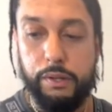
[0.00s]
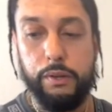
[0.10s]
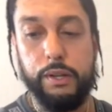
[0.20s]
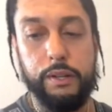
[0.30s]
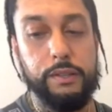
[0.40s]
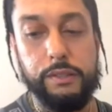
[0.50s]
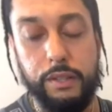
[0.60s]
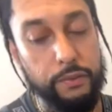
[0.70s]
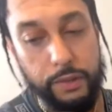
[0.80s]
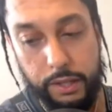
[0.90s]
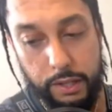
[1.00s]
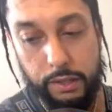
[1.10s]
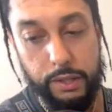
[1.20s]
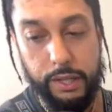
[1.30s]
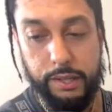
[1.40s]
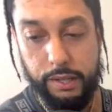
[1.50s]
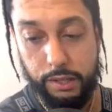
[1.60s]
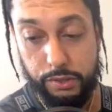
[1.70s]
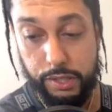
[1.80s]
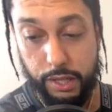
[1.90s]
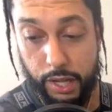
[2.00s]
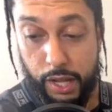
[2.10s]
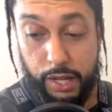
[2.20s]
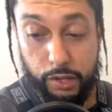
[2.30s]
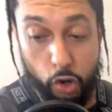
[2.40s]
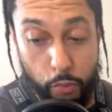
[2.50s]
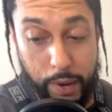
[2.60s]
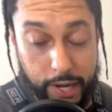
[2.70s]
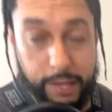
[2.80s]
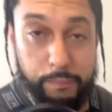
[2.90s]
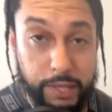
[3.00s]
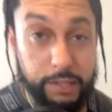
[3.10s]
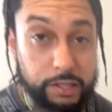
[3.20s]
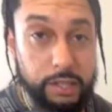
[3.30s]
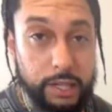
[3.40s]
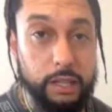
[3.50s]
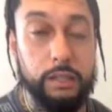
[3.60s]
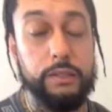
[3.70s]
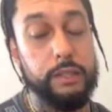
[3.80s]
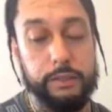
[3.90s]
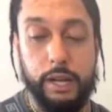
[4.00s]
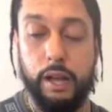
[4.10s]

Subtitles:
And this is a different Canelo. Like Canelo said, nobody can beat this Canelo, and